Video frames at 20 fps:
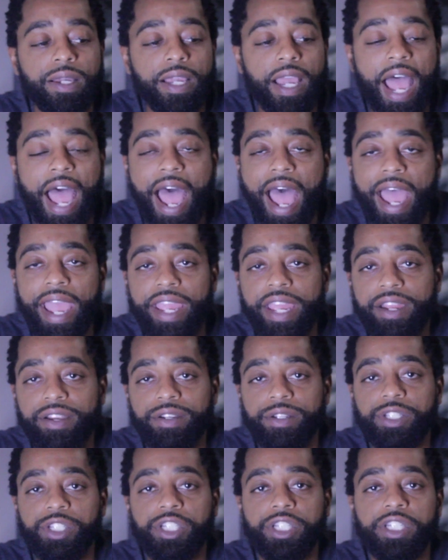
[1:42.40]
high
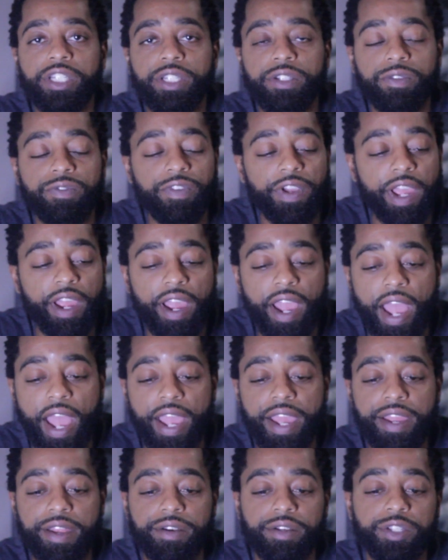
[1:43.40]
energy, very
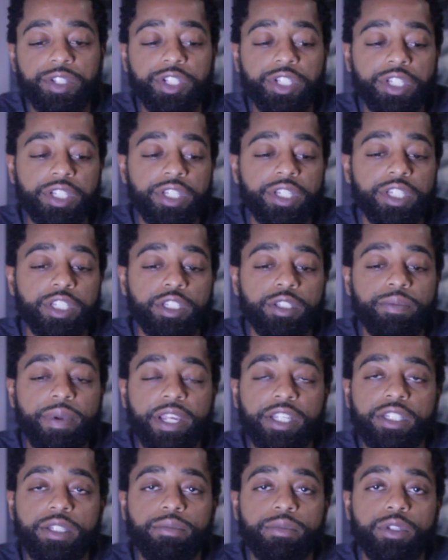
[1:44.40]
high energy,
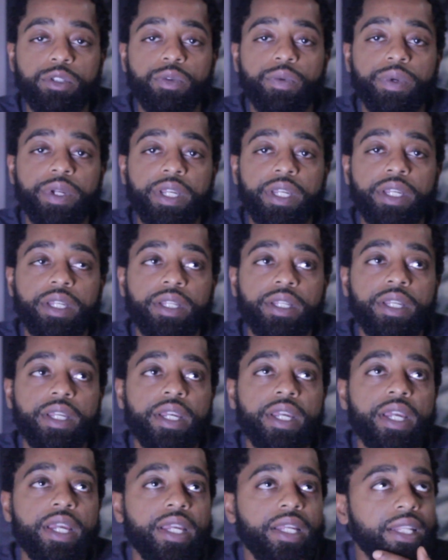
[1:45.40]
especially between
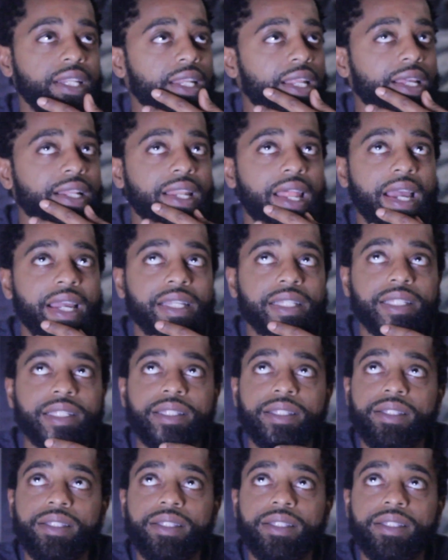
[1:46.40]
like